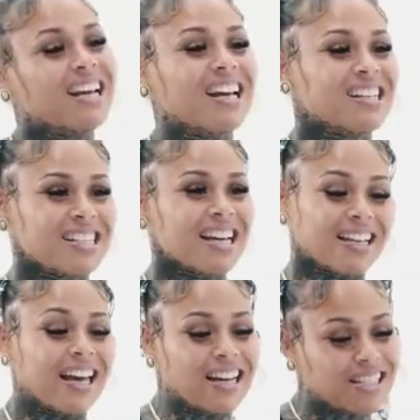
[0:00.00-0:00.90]
Yeah,
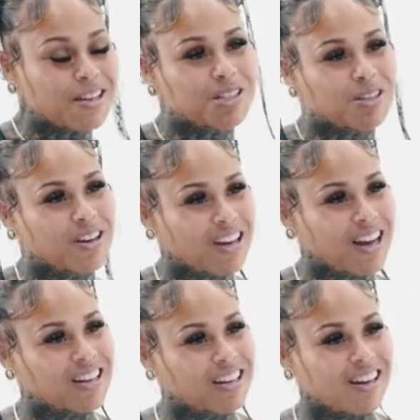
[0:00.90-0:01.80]
can I see what you look
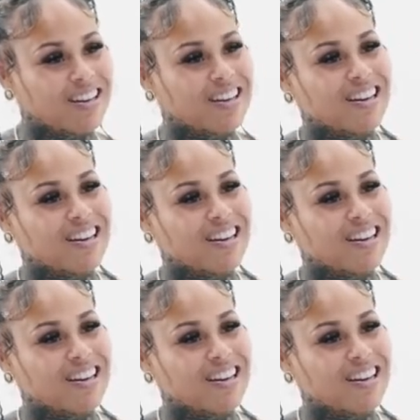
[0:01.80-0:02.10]
like under there?